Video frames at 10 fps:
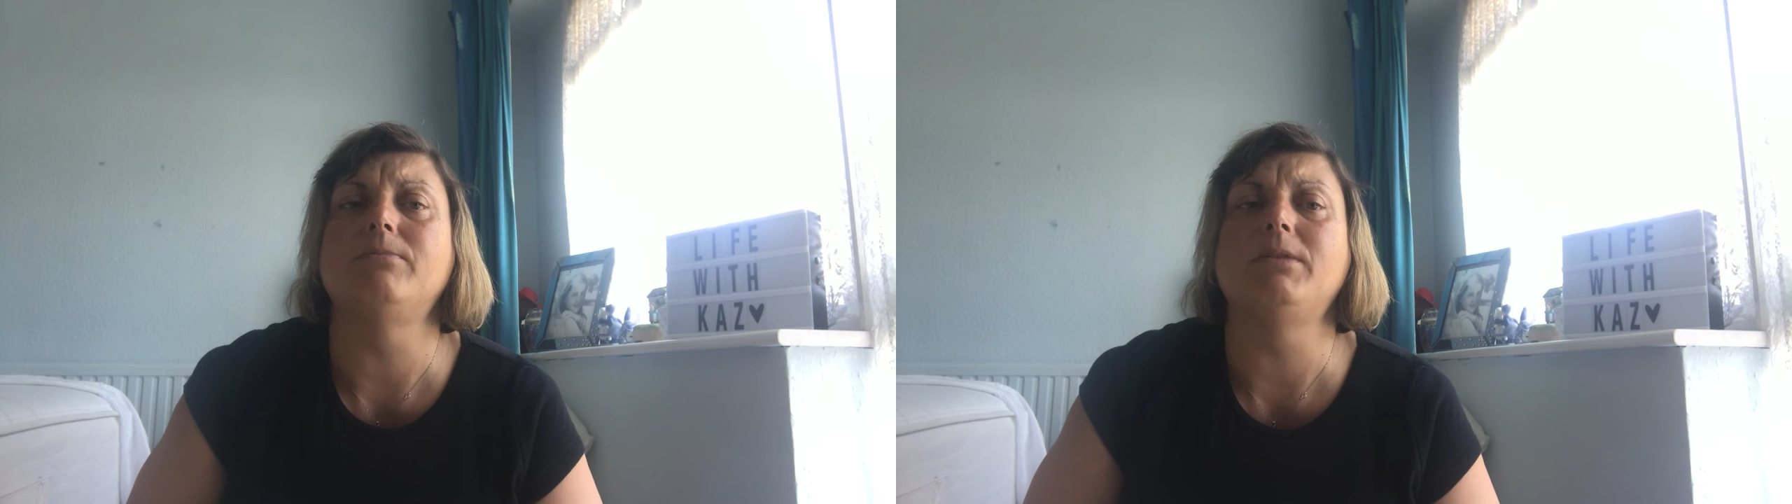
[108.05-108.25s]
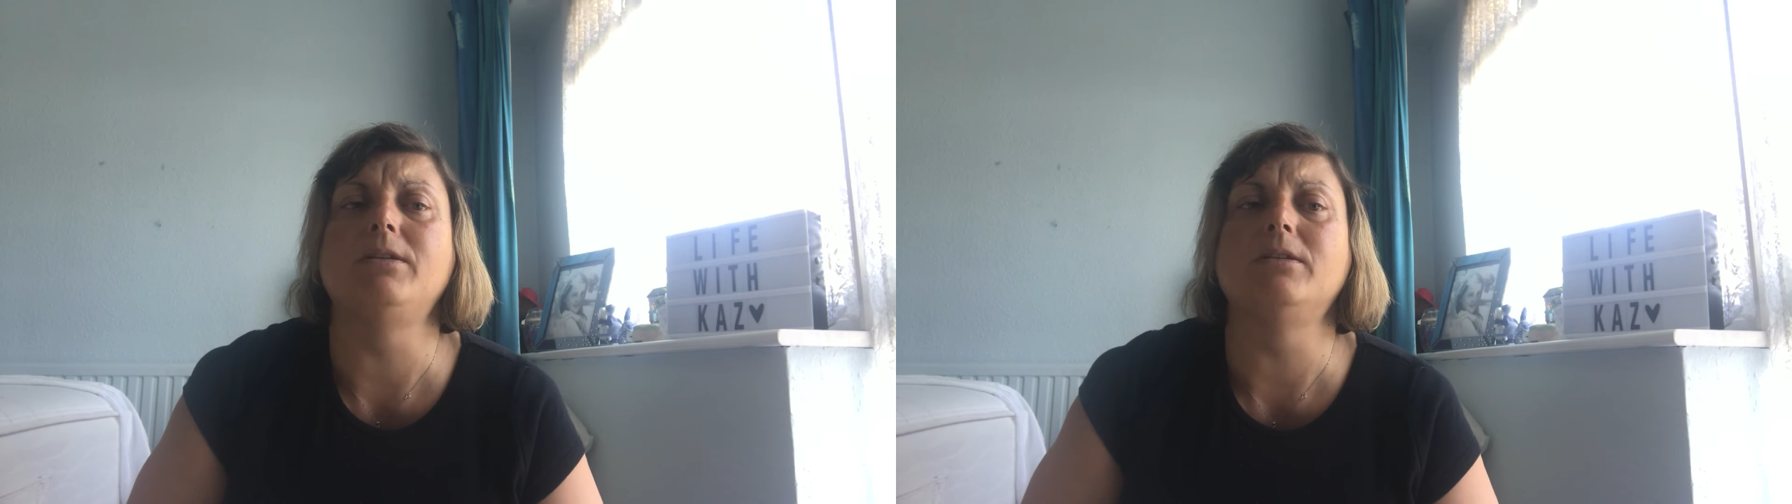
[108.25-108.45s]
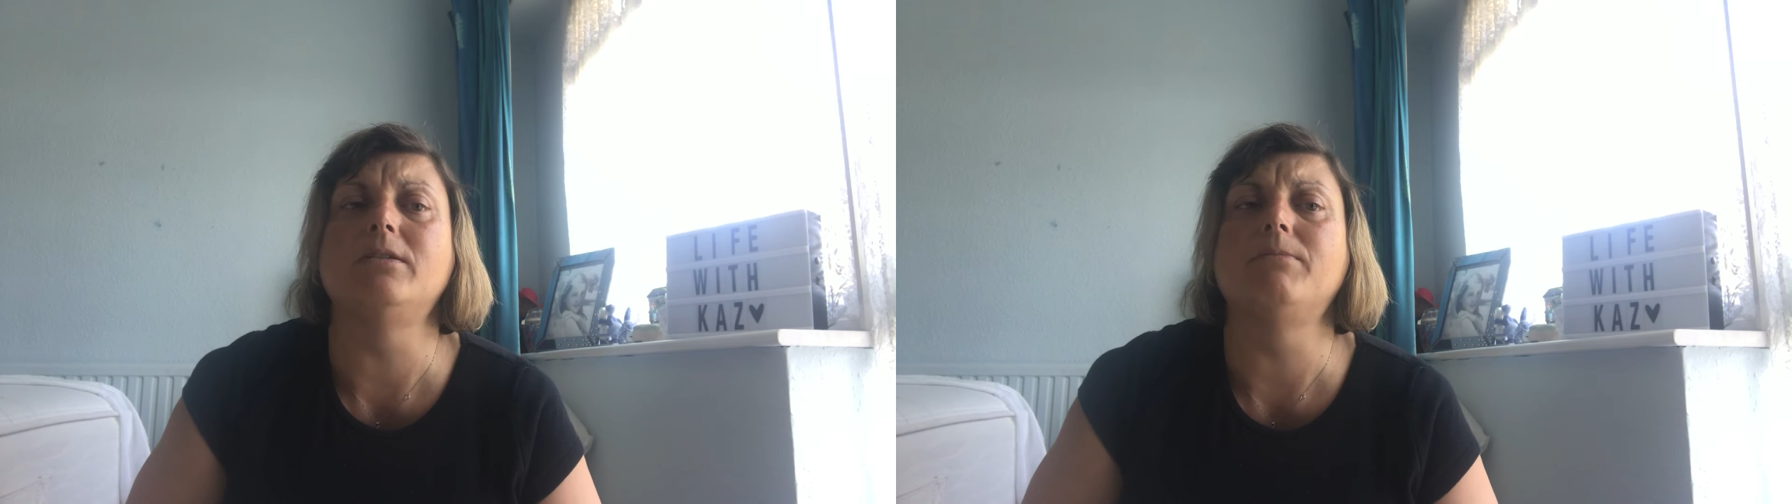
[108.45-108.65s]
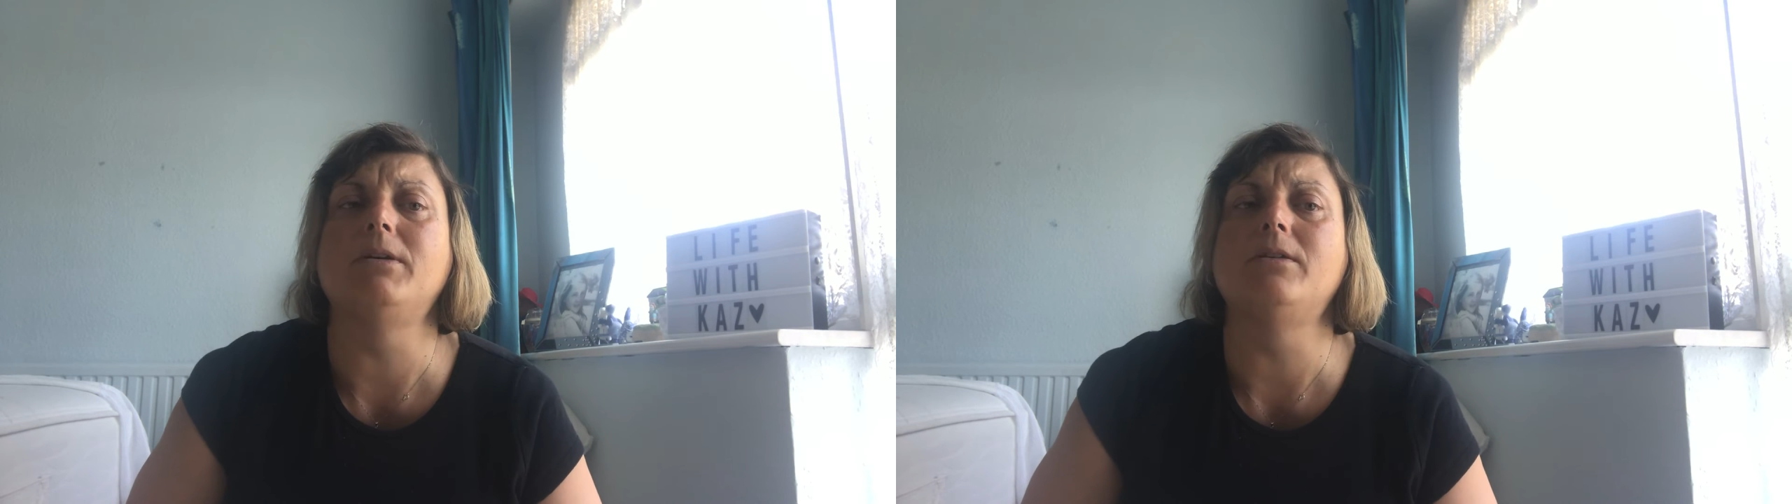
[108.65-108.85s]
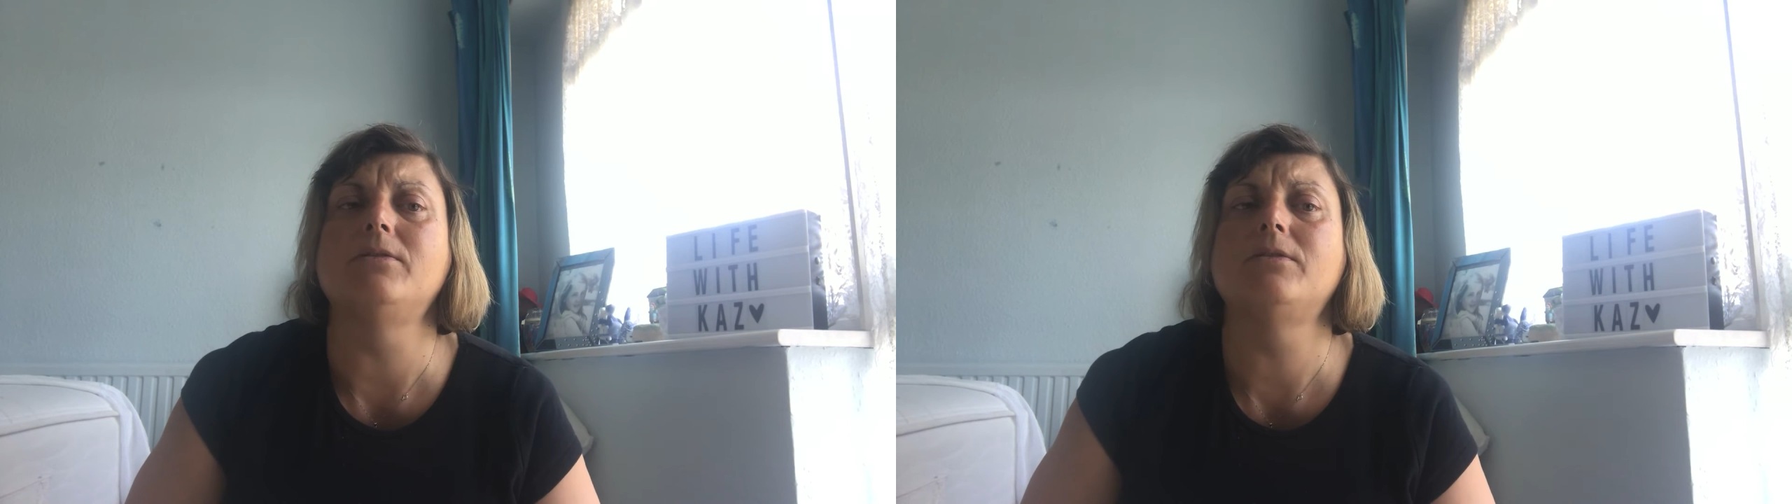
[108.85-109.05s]
and pieces, the
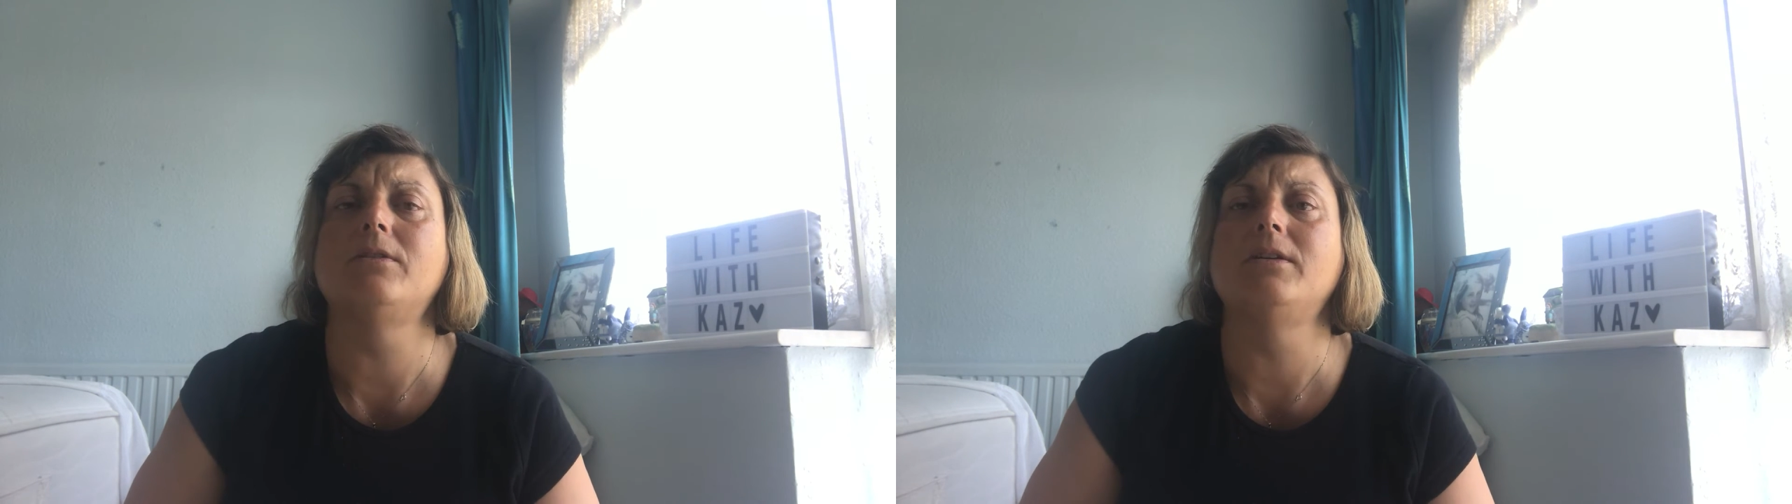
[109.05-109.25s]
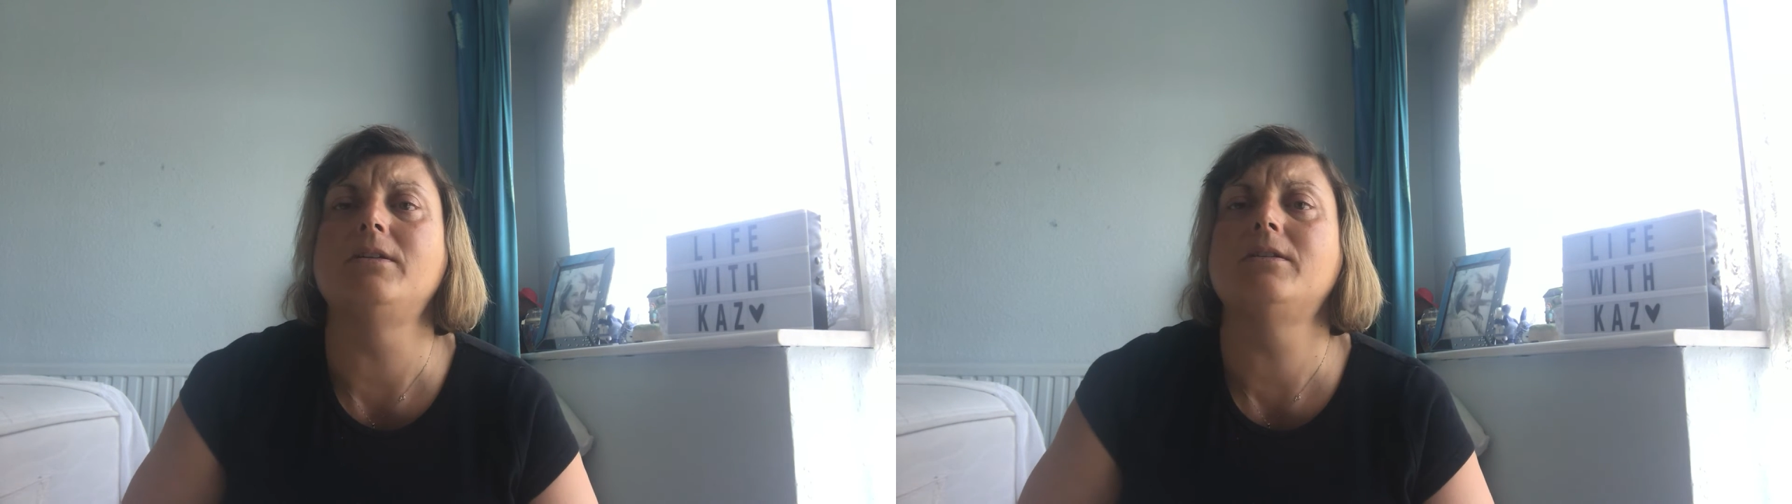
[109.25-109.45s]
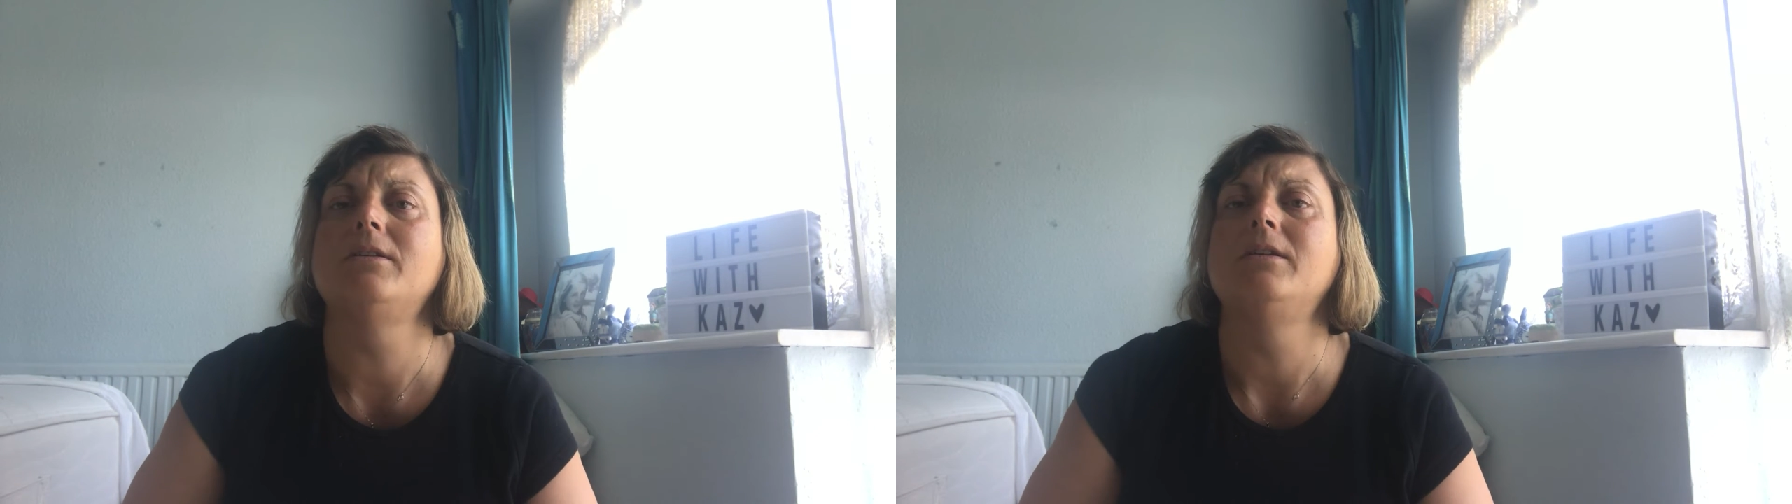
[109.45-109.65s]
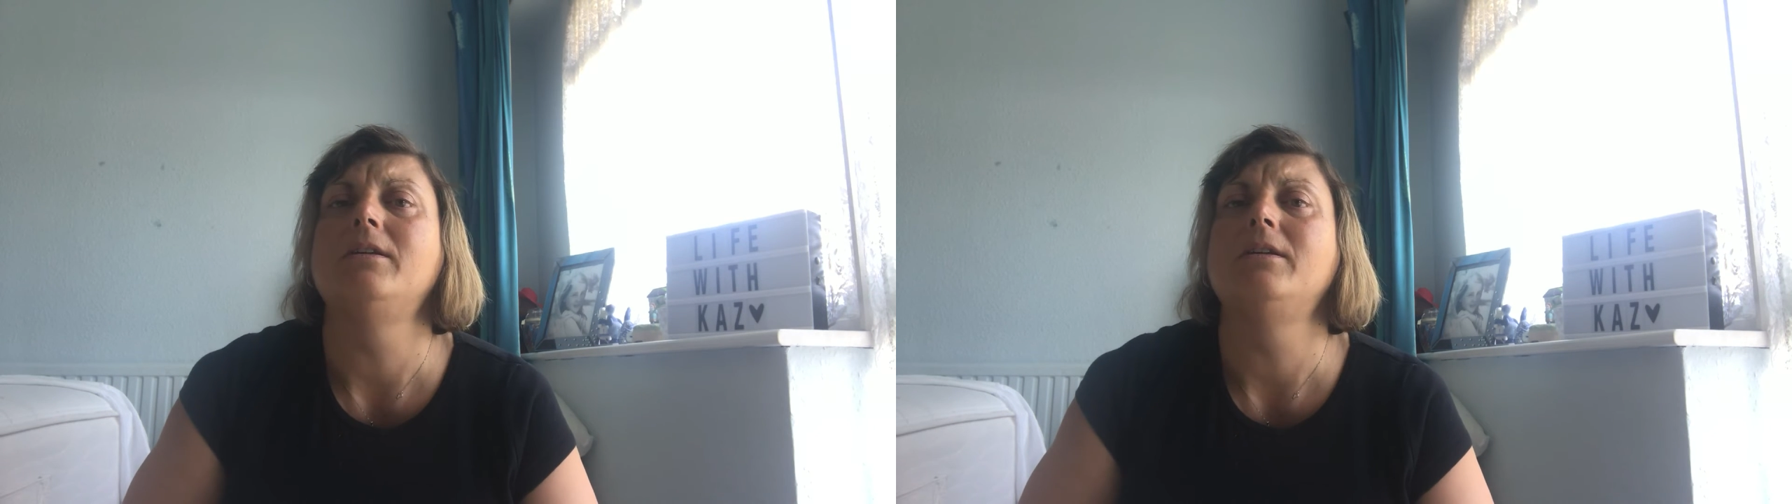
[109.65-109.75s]
bars and things,